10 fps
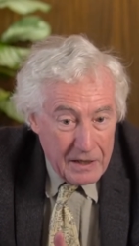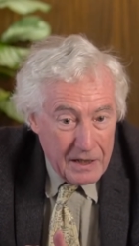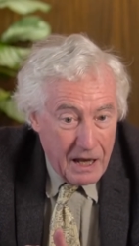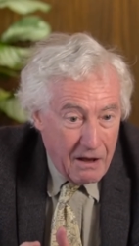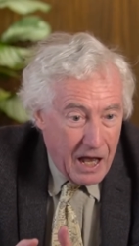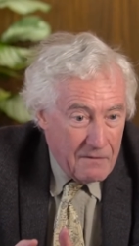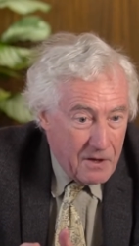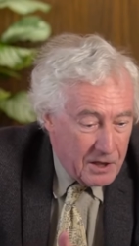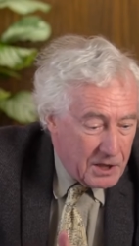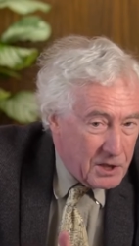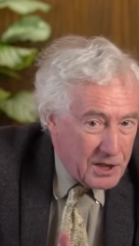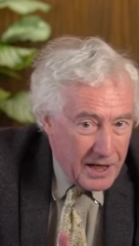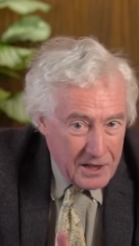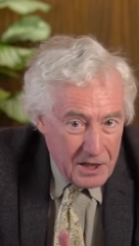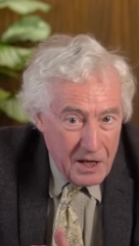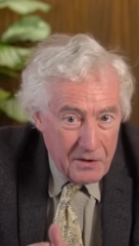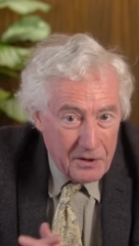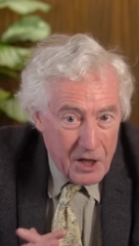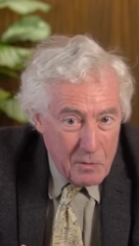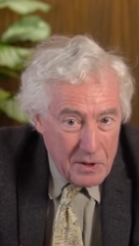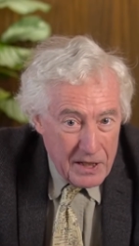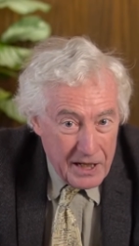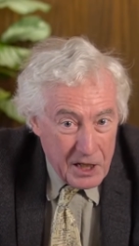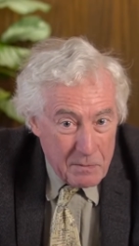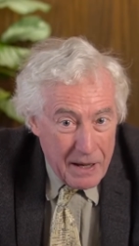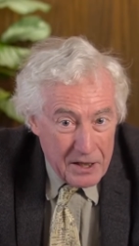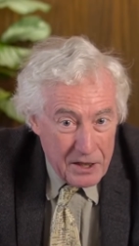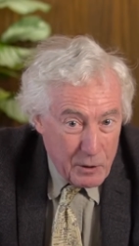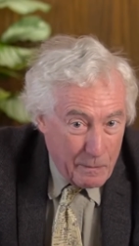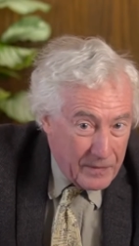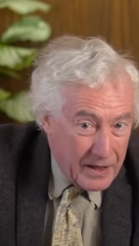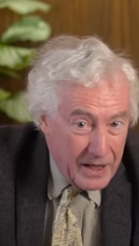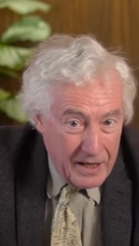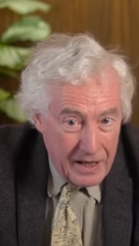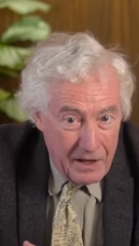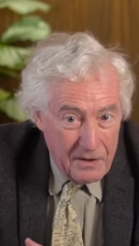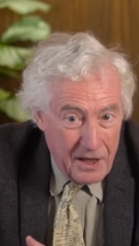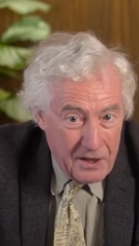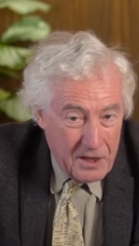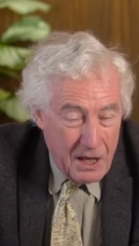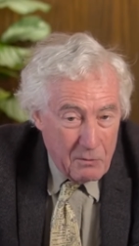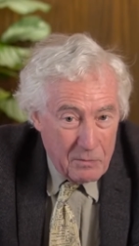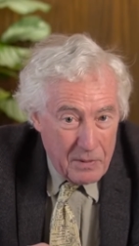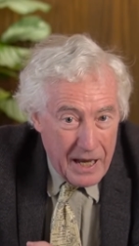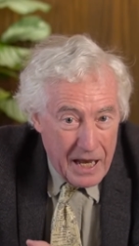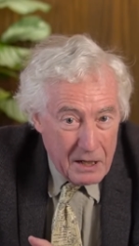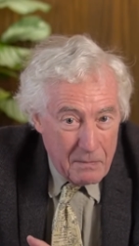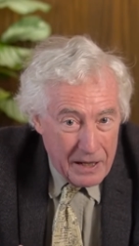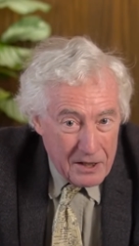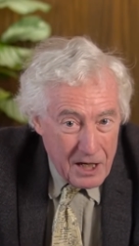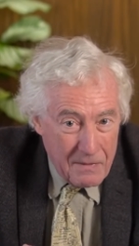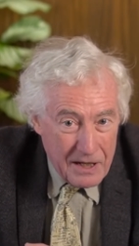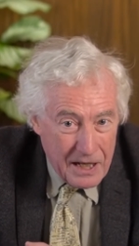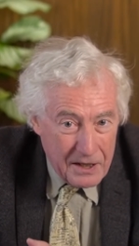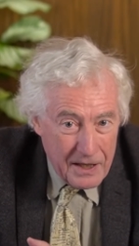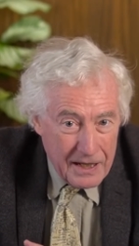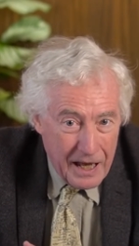Now, I've heard it said that nobody expected that there would be any pandemic, anything